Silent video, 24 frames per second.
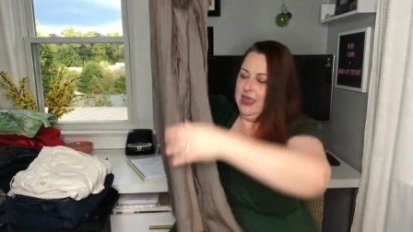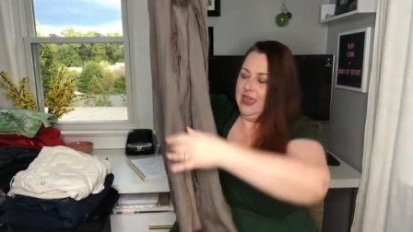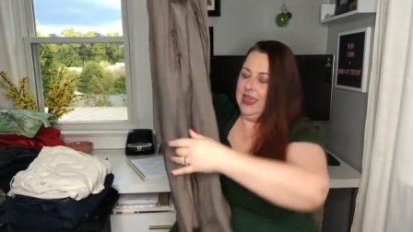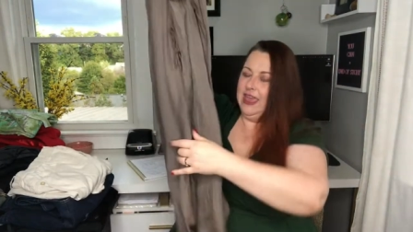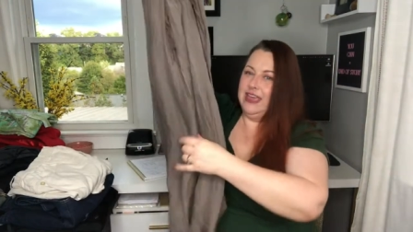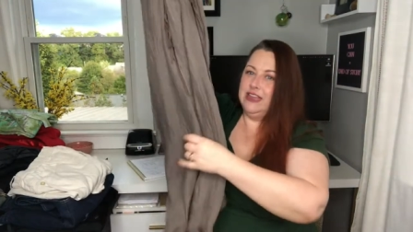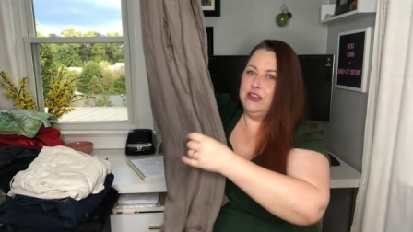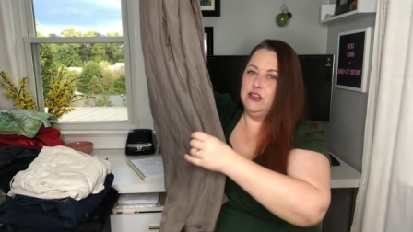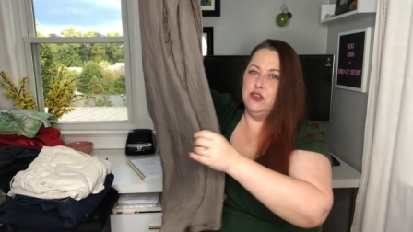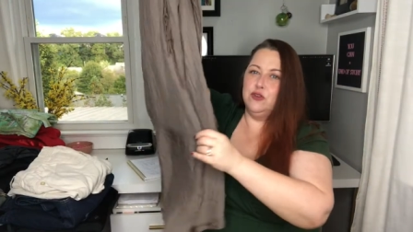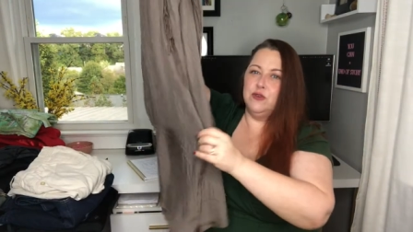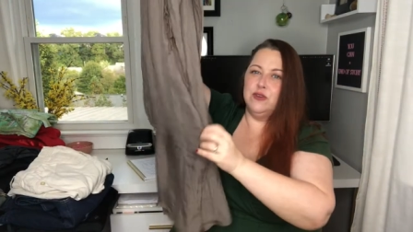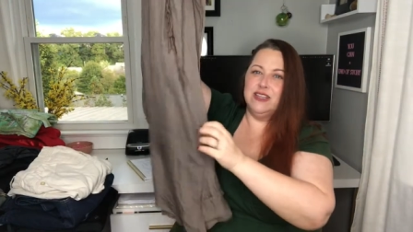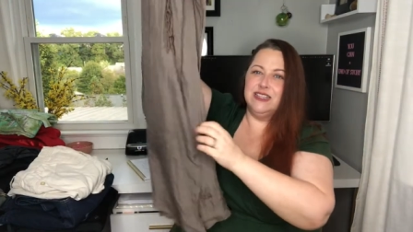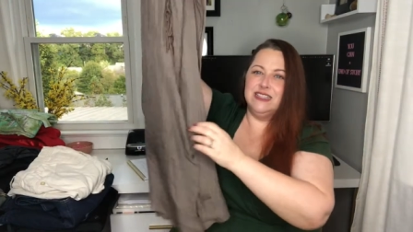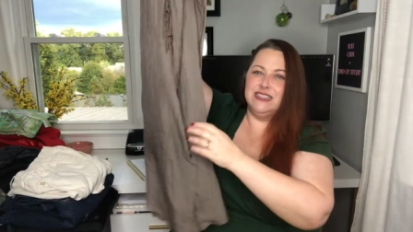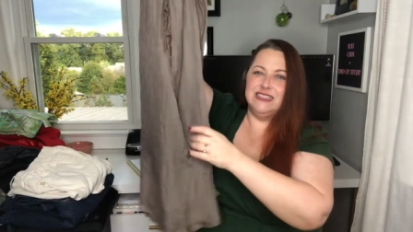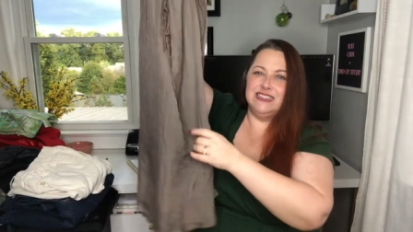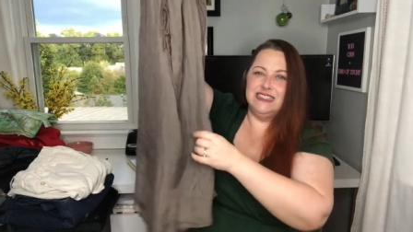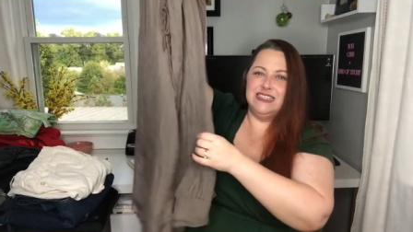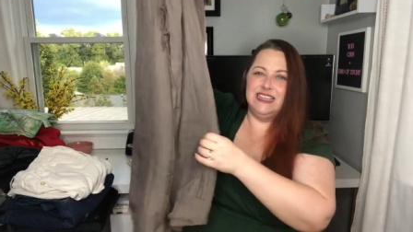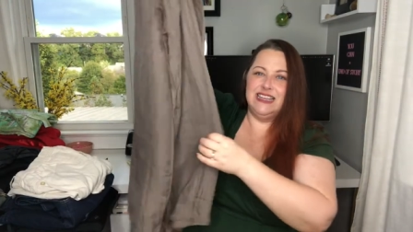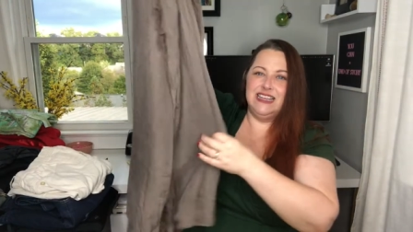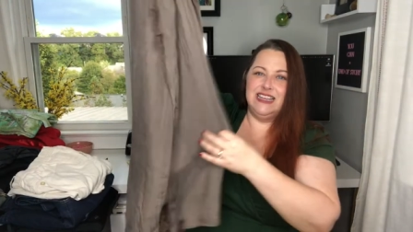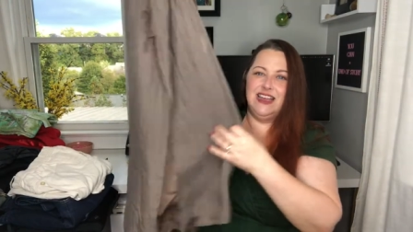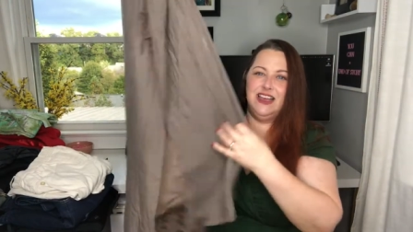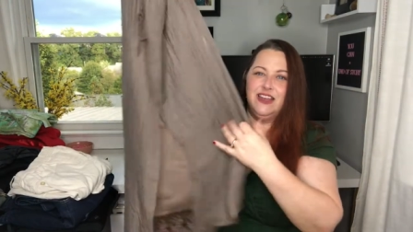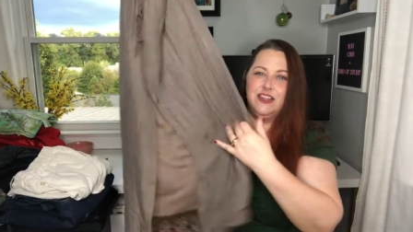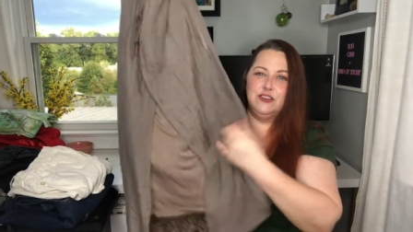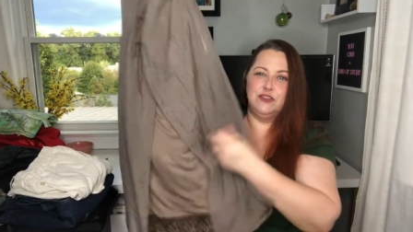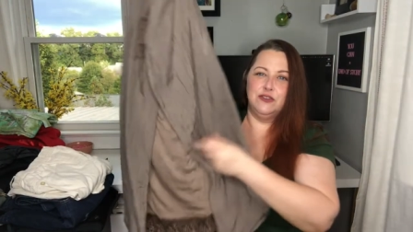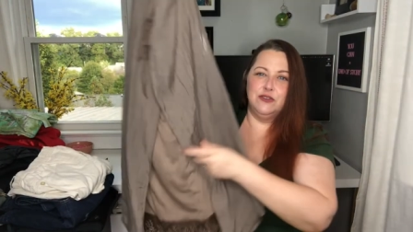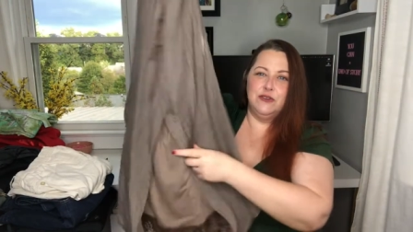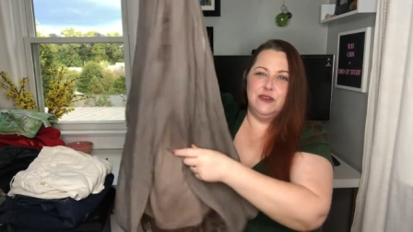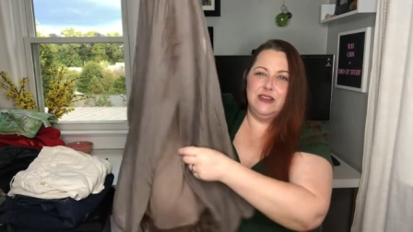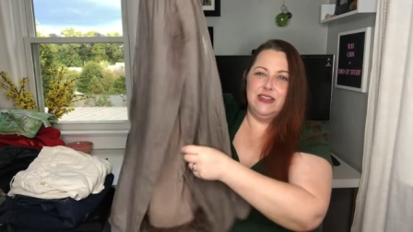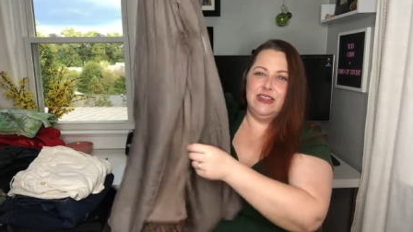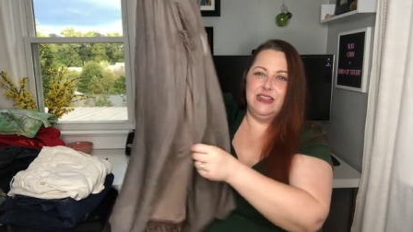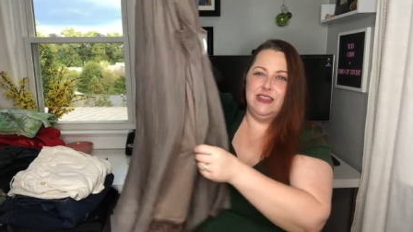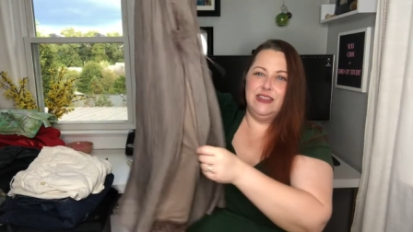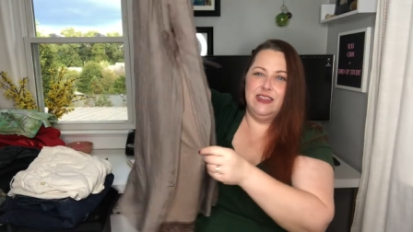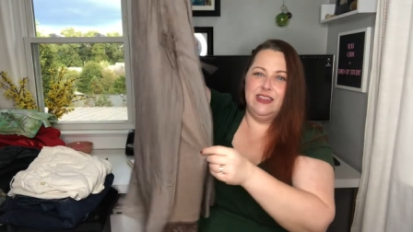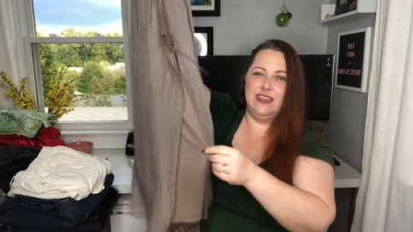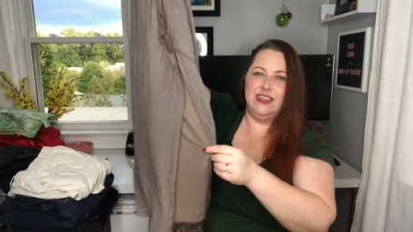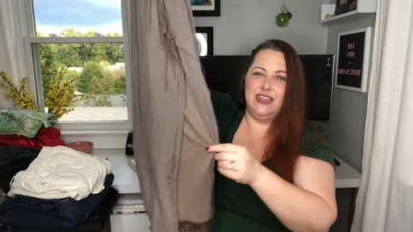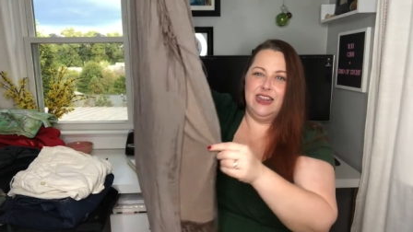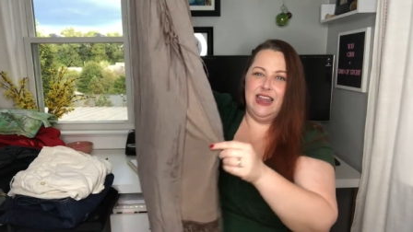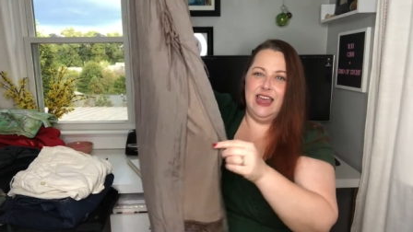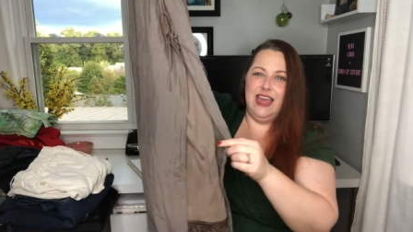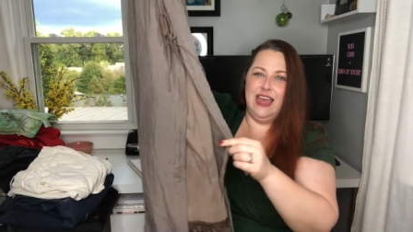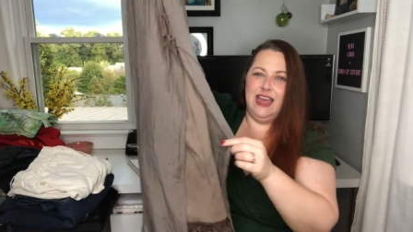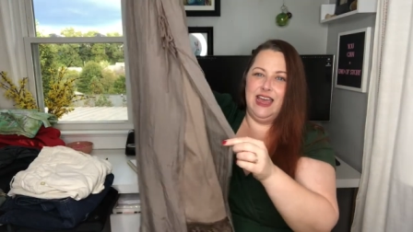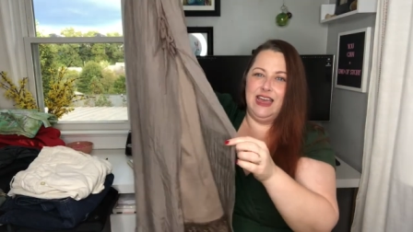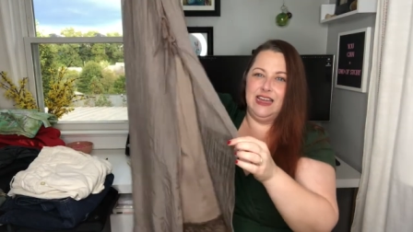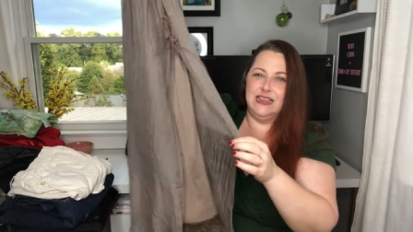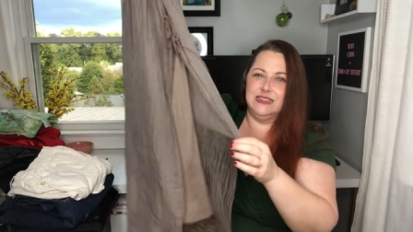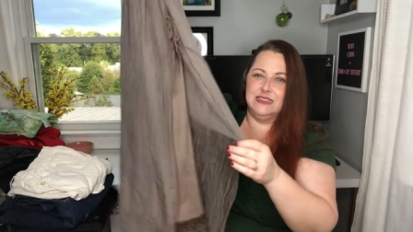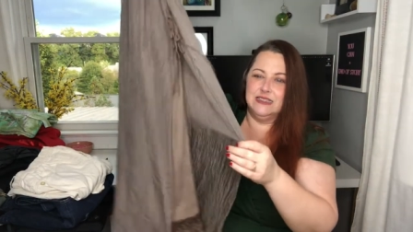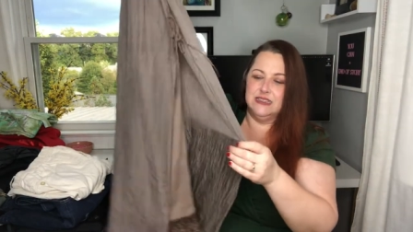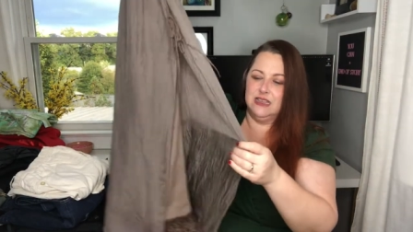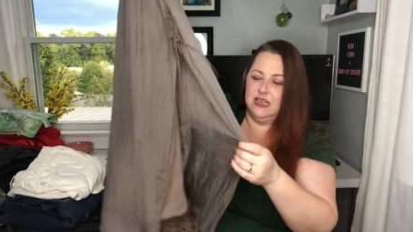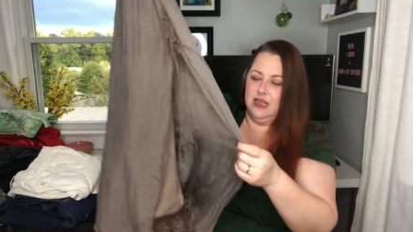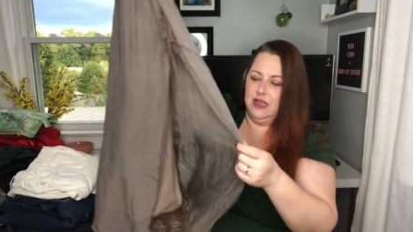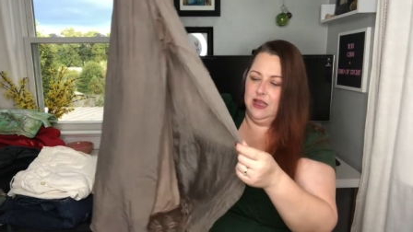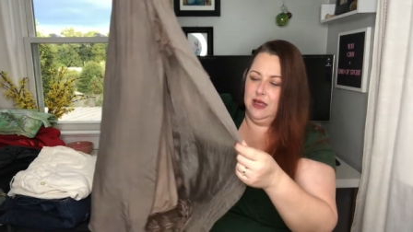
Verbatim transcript: and you can see underneath it has,